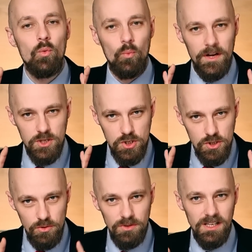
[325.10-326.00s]
When
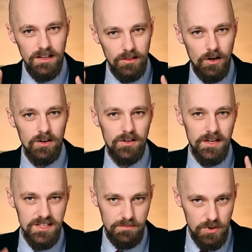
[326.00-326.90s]
shooting longer
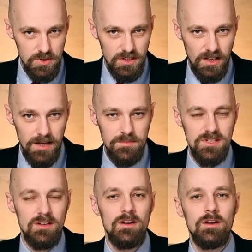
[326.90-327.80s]
exposure times,
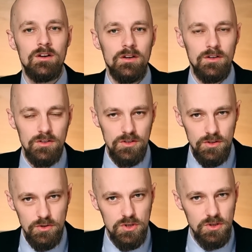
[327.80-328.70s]

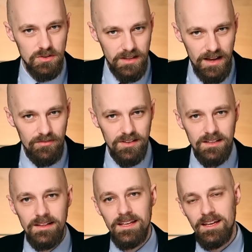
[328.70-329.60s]
you should
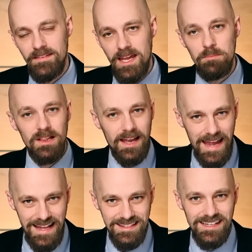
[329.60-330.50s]
definitely enable
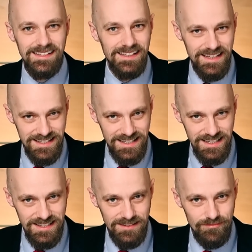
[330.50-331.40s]
handheld
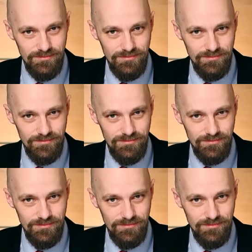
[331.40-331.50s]
assist.